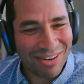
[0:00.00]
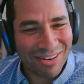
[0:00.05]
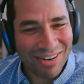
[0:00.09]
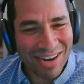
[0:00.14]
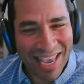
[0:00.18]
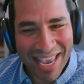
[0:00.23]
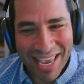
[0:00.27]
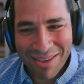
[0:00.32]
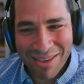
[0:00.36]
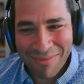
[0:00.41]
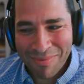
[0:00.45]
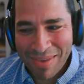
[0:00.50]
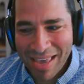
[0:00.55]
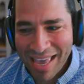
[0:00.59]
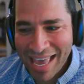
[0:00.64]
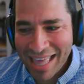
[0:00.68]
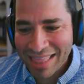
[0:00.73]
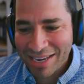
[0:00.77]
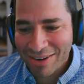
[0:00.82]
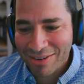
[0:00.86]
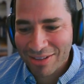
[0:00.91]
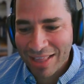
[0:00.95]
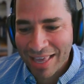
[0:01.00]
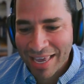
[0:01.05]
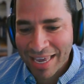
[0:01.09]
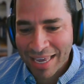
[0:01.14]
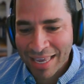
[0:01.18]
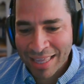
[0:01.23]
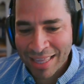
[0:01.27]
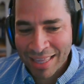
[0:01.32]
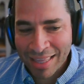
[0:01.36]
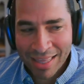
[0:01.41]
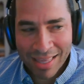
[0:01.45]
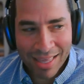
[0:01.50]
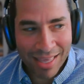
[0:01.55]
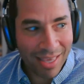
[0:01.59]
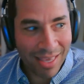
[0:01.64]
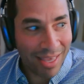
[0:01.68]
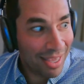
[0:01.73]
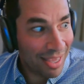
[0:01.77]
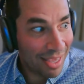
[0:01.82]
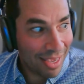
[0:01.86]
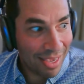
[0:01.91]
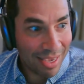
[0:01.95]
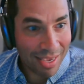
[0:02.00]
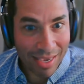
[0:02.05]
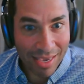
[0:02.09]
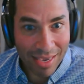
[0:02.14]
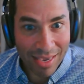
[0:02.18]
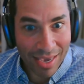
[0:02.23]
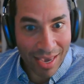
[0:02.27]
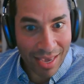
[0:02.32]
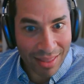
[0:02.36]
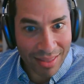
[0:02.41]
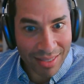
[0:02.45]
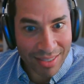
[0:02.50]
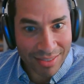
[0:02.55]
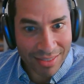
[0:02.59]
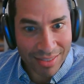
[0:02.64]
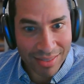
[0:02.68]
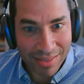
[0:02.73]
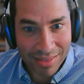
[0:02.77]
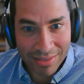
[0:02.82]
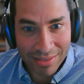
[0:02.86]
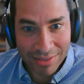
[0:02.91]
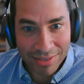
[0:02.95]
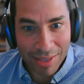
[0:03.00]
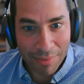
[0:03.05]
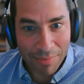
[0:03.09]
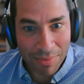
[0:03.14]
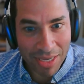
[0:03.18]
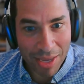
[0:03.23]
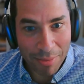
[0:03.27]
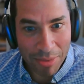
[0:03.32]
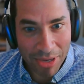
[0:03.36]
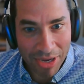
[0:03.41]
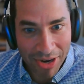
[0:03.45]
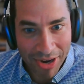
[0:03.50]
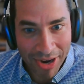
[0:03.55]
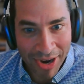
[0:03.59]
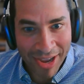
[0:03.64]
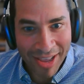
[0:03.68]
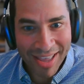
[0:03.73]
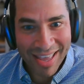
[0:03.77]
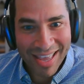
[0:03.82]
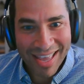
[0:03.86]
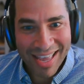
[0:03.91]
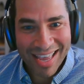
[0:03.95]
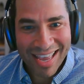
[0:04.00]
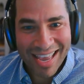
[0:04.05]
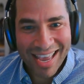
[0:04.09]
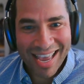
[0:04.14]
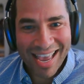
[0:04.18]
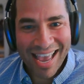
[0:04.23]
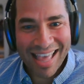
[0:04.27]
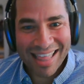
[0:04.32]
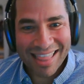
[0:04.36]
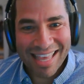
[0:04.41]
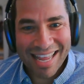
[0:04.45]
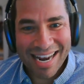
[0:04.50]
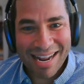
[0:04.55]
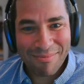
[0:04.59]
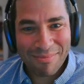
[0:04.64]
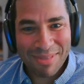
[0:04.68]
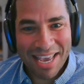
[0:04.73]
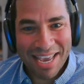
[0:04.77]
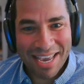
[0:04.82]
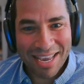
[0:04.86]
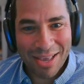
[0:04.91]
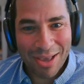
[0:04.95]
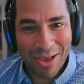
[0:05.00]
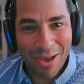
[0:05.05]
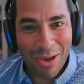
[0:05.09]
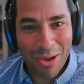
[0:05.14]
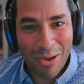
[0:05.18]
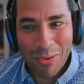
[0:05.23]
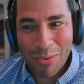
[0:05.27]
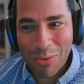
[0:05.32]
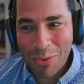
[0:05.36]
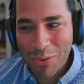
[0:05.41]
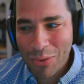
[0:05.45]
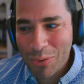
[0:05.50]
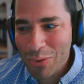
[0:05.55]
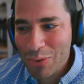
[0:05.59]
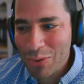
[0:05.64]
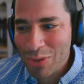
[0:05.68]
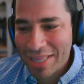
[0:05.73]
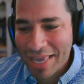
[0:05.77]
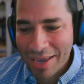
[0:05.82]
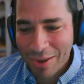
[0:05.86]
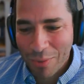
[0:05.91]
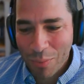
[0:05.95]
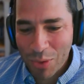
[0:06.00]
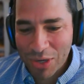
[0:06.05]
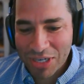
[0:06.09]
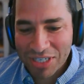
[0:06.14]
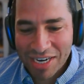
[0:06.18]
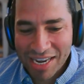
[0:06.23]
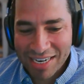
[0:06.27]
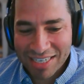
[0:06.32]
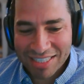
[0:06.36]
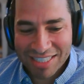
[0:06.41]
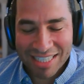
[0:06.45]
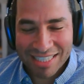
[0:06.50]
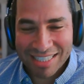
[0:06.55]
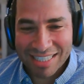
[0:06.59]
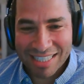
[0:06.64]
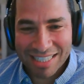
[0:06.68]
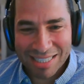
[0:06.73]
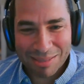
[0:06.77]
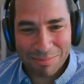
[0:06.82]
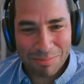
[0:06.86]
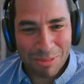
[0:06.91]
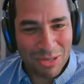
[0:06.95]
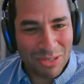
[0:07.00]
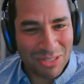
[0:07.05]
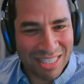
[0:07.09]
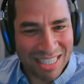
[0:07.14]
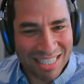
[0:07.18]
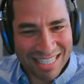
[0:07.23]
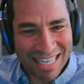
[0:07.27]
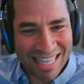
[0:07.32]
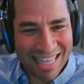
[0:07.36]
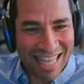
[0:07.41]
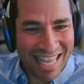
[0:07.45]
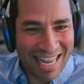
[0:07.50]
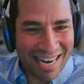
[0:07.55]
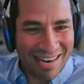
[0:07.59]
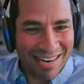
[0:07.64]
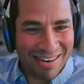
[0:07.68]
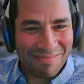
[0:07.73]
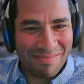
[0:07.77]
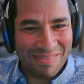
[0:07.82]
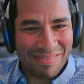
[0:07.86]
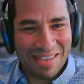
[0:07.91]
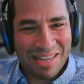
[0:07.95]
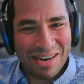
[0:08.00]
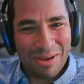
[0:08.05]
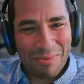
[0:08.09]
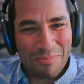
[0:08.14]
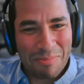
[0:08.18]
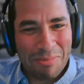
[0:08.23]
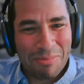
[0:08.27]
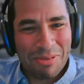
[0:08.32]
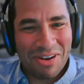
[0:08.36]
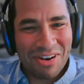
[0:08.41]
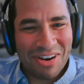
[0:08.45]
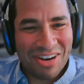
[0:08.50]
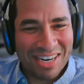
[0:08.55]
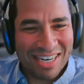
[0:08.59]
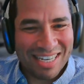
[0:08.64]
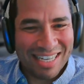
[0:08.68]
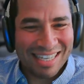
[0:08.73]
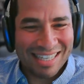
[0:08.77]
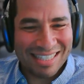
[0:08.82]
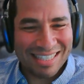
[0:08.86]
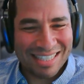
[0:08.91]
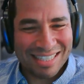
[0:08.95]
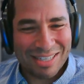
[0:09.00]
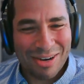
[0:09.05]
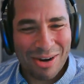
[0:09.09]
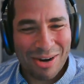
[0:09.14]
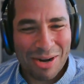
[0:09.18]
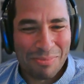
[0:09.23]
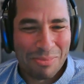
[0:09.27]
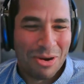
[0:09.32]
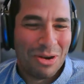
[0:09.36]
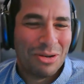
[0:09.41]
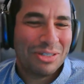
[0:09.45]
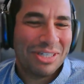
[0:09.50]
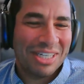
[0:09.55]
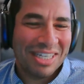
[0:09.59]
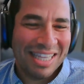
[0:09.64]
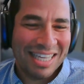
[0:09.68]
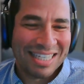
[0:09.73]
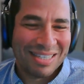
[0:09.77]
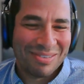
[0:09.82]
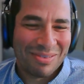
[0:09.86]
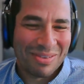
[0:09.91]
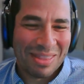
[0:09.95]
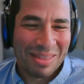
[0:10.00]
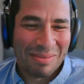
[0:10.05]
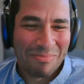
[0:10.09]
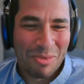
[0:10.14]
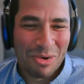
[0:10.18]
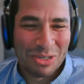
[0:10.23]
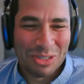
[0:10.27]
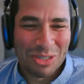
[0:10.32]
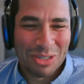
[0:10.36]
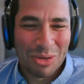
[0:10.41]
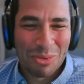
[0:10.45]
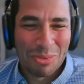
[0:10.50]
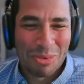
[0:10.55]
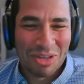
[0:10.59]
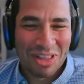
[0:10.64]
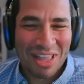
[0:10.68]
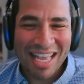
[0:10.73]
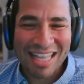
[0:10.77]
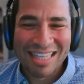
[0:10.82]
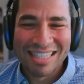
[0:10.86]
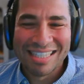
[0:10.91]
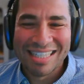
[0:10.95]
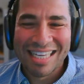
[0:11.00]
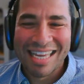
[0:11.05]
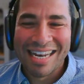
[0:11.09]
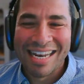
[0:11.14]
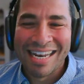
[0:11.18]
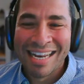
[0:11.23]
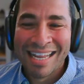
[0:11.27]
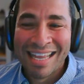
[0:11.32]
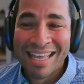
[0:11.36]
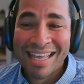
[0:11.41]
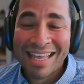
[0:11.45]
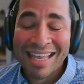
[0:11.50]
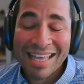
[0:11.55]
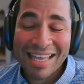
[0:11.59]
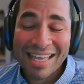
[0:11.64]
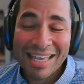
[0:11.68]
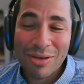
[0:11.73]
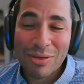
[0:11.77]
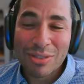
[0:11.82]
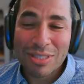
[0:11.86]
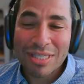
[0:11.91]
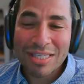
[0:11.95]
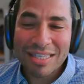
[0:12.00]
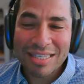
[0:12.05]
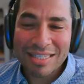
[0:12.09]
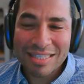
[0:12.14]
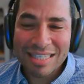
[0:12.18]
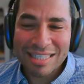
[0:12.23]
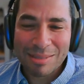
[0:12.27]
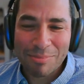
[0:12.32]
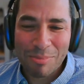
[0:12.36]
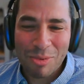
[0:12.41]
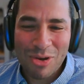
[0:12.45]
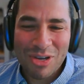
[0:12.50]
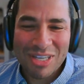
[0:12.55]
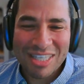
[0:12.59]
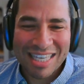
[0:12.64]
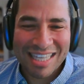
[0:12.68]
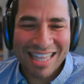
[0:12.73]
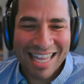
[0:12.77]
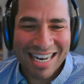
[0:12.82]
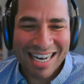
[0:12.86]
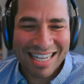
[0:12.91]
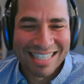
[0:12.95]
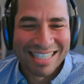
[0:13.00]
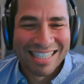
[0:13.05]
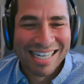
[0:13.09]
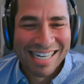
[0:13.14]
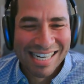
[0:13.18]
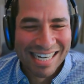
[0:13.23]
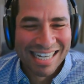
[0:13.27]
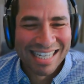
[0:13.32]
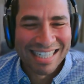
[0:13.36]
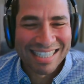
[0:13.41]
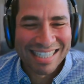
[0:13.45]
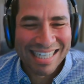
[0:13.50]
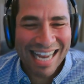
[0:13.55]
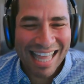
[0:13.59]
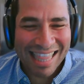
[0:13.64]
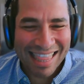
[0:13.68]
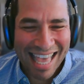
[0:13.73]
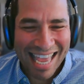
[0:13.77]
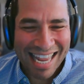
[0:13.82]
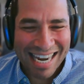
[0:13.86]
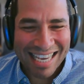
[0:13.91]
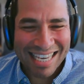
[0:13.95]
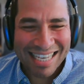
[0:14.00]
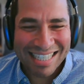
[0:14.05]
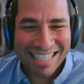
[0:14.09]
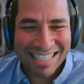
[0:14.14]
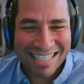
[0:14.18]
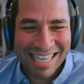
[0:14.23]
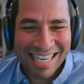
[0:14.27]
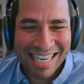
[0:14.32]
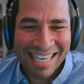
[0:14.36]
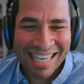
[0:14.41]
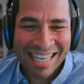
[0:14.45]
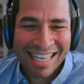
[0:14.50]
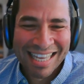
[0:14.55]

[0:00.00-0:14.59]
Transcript: name. And they're like, yeah, there's something up here. And then I'm like, oh, cool. Like, we're going to just expose this. And then, people are going to start approaching this with a more sober lens. And it was a little disappointing that it's not that easy.